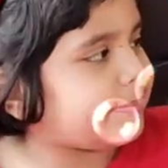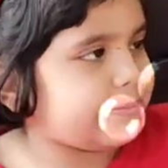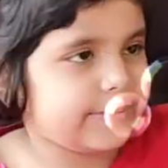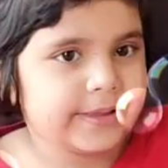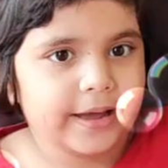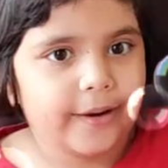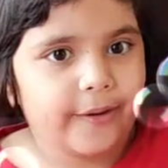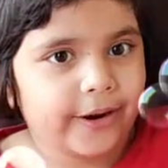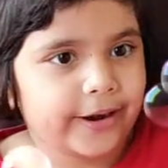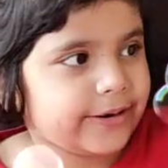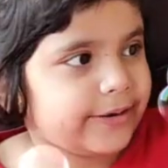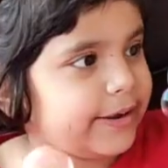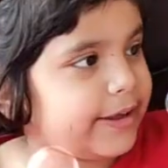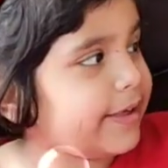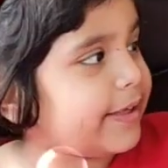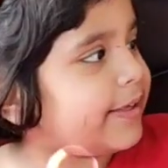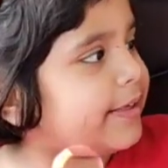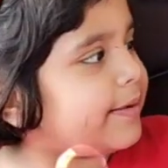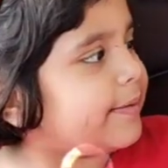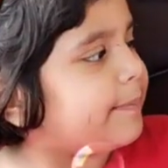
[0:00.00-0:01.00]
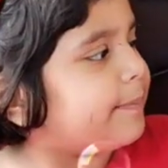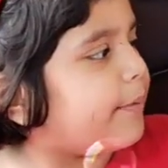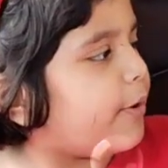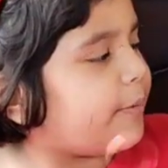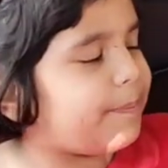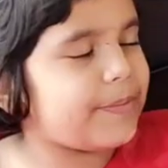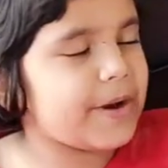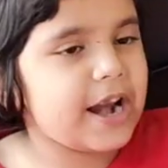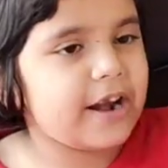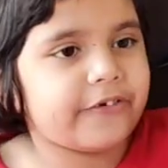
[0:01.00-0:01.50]
the order is
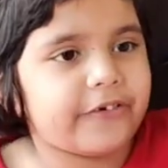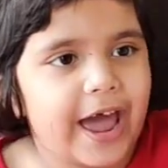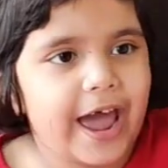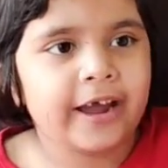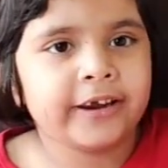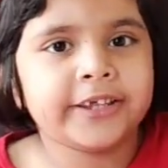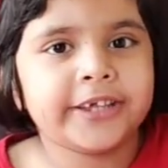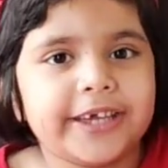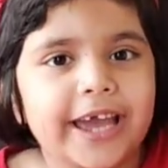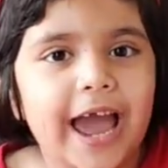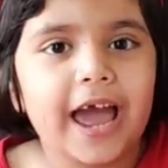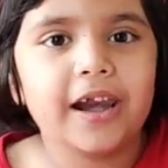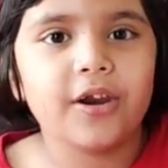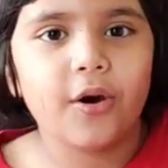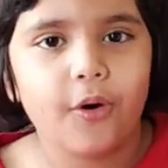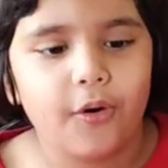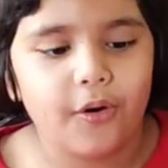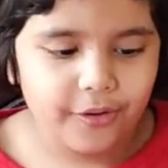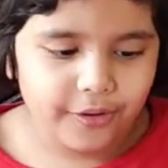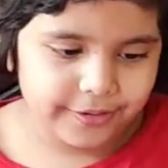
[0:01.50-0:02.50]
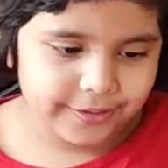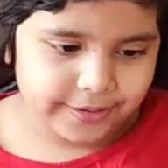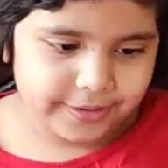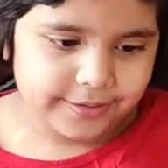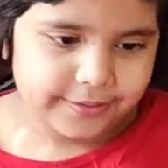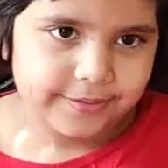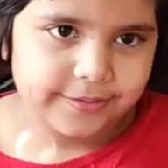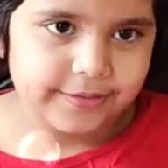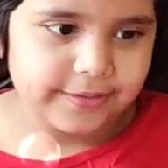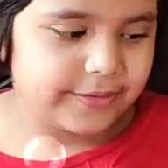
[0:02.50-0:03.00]
purple, red, yellow.
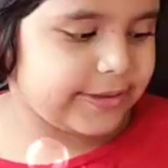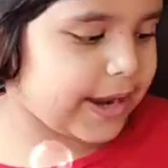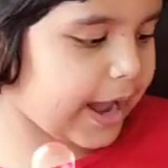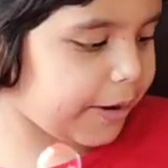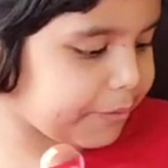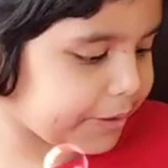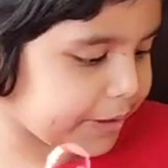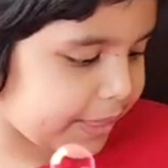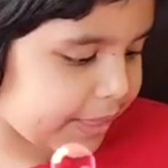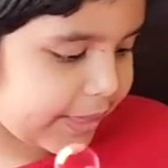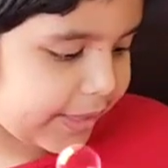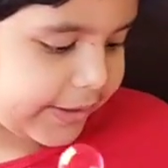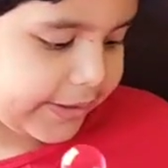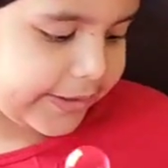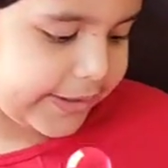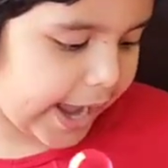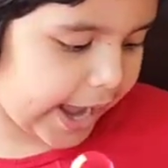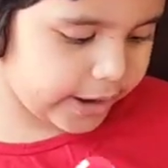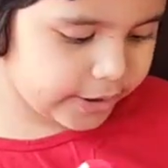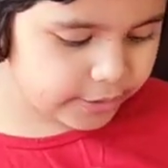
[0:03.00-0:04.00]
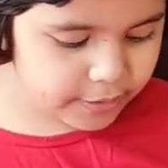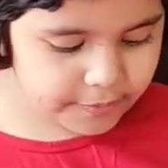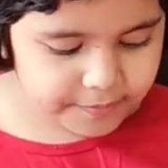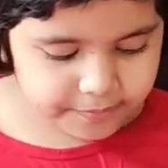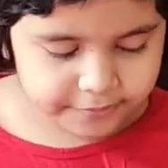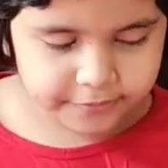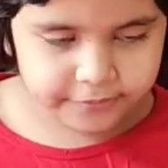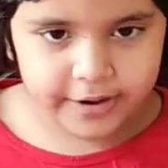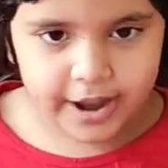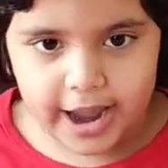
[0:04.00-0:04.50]
Now it's yellow,
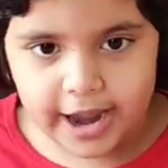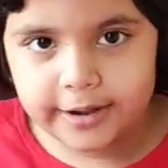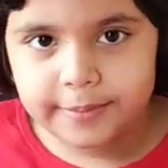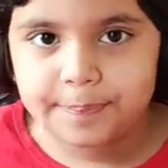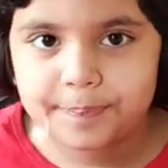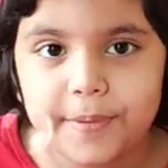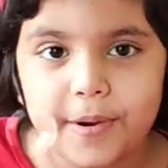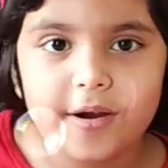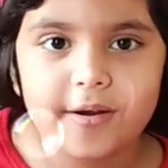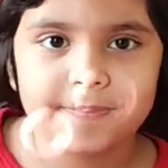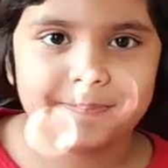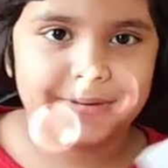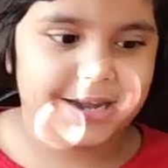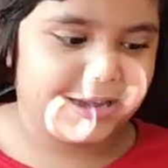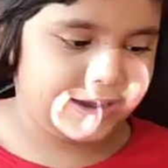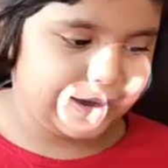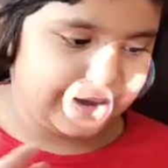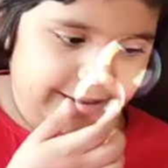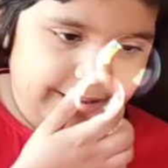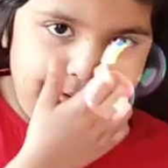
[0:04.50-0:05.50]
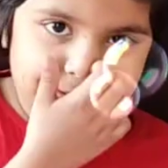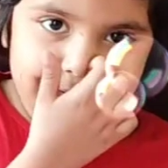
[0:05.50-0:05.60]
red, purple.